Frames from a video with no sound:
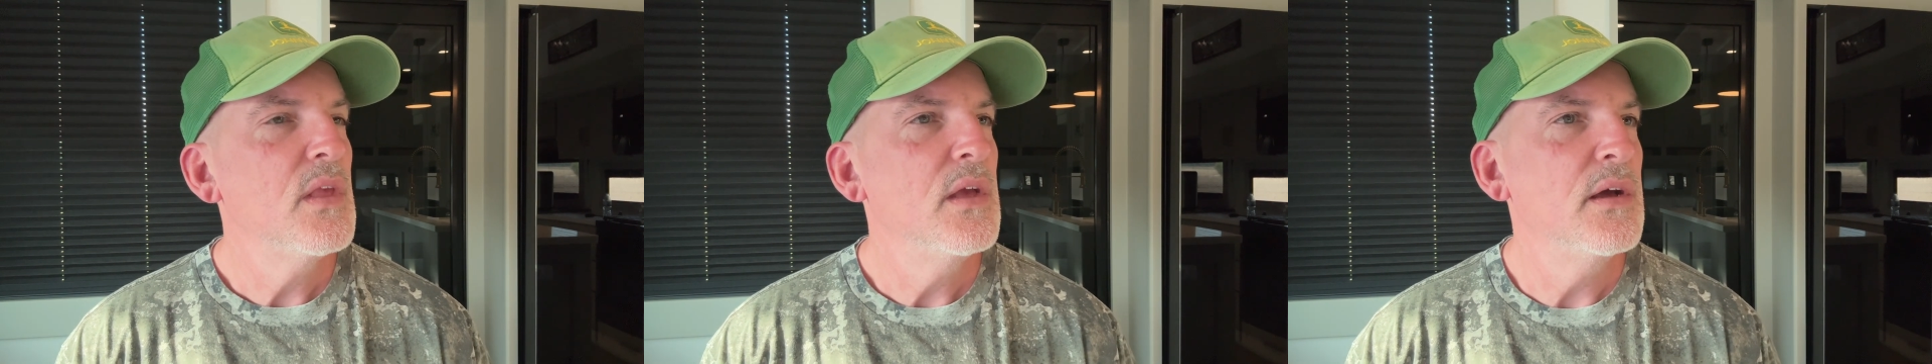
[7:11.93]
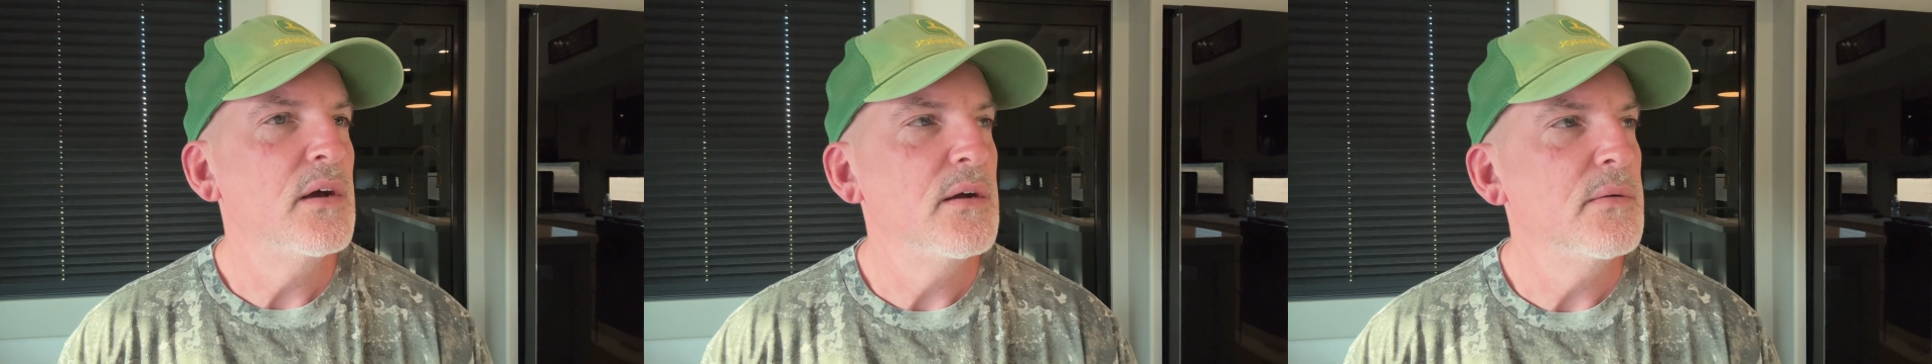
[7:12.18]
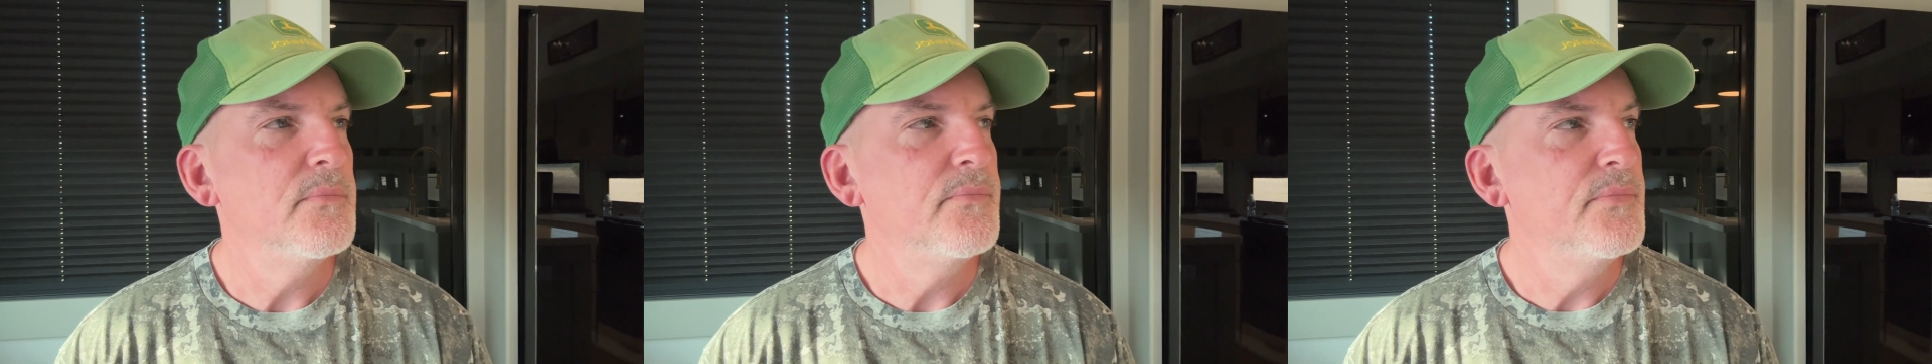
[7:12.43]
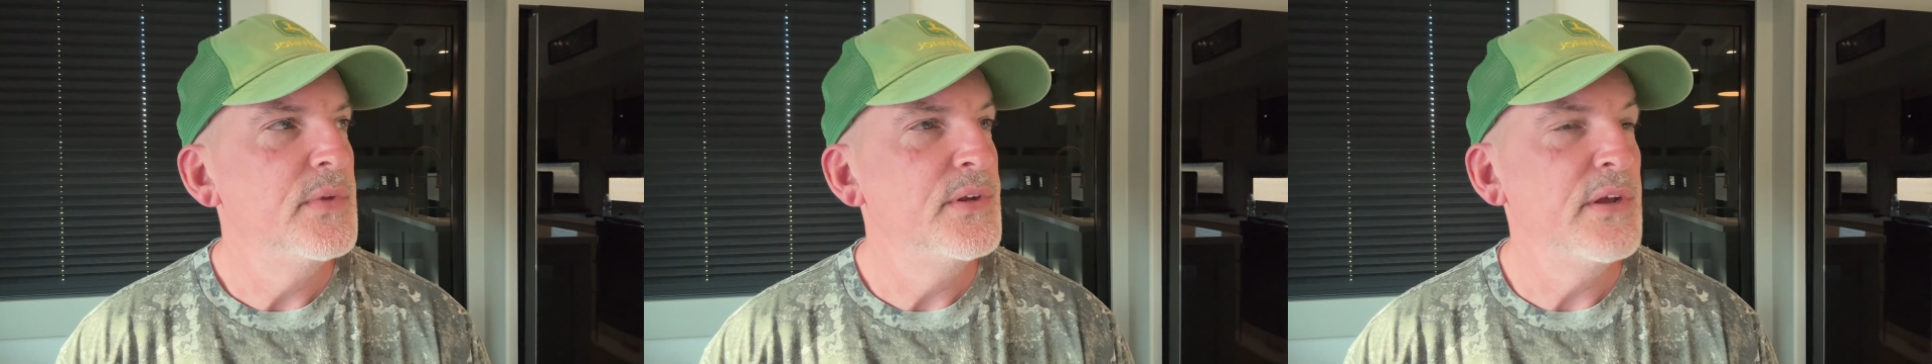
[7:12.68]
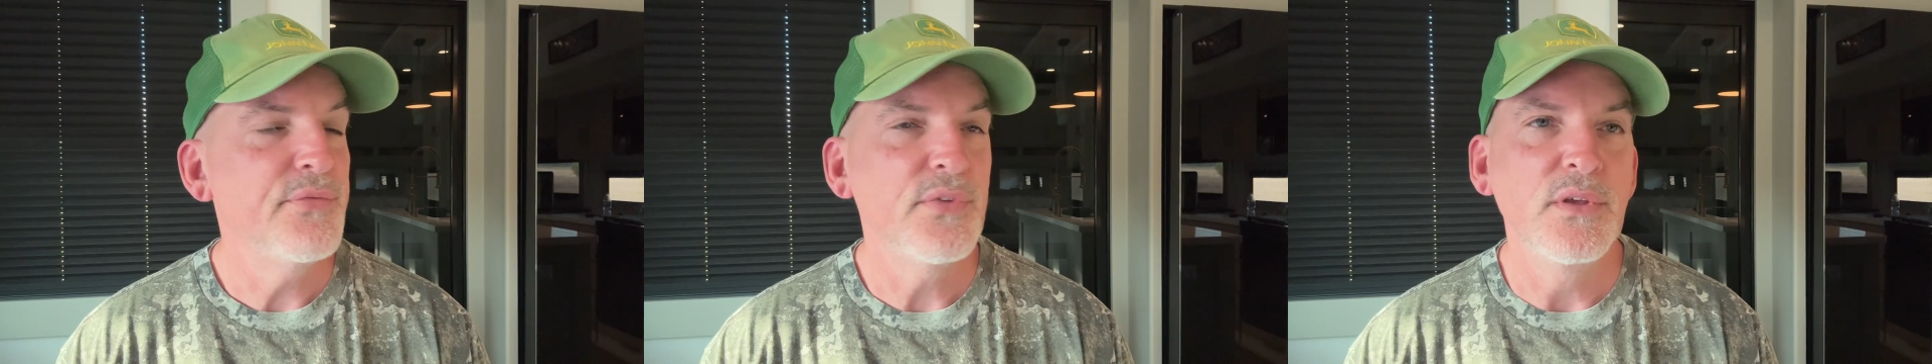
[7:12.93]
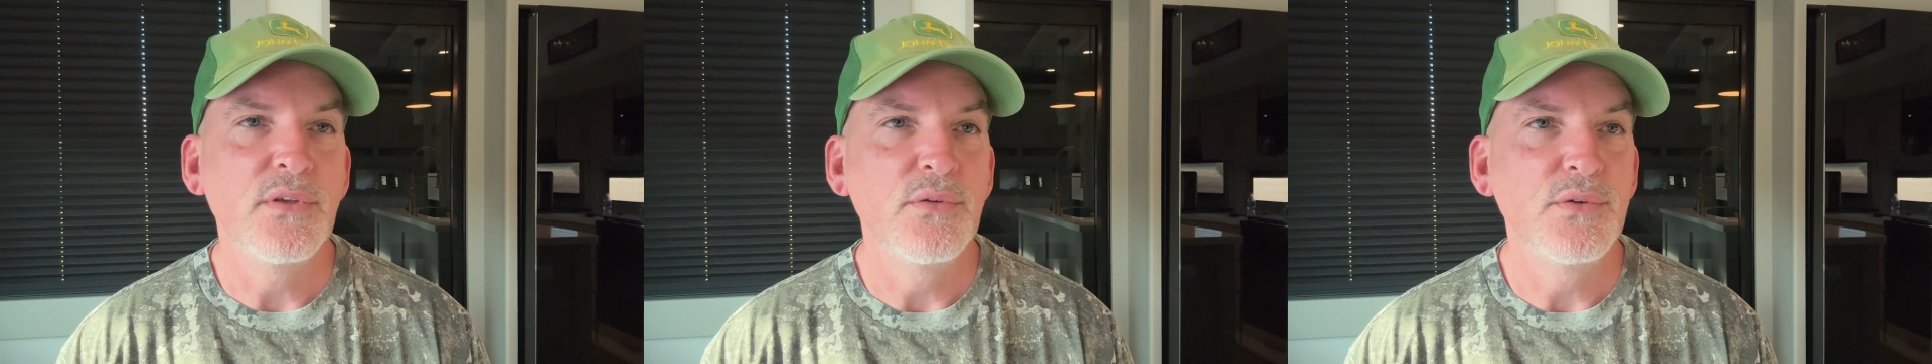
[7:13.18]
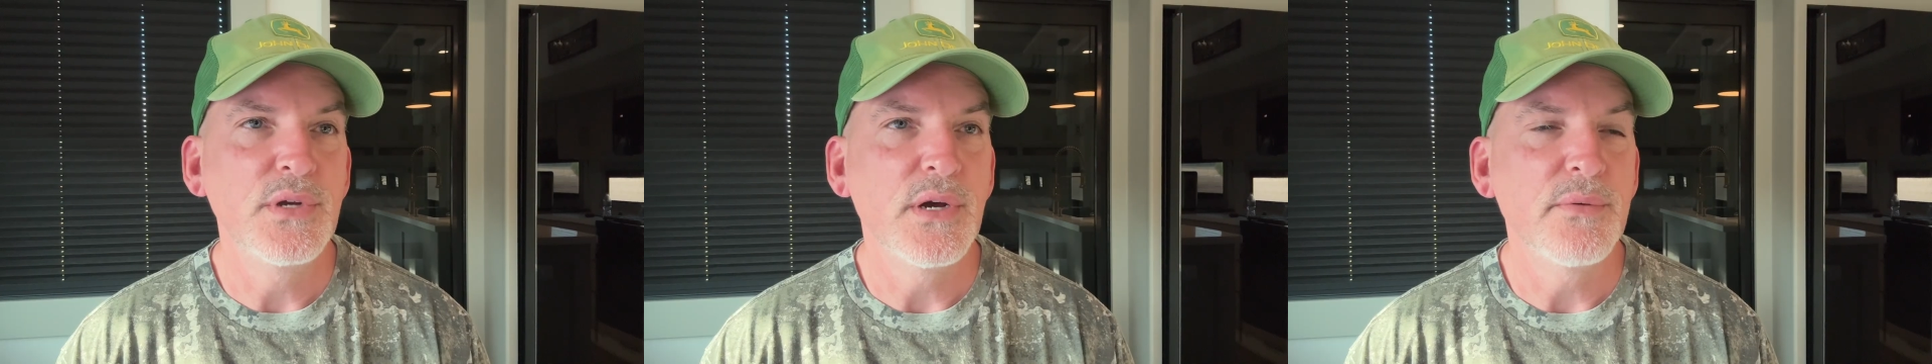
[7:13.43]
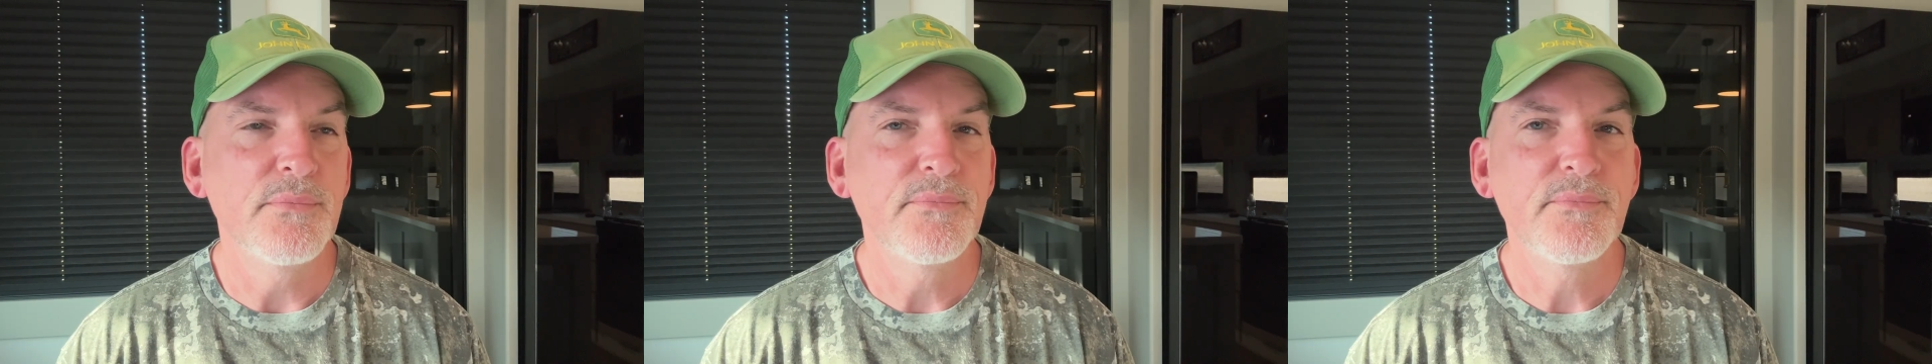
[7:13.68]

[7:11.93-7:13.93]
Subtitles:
They're definitely a huge help.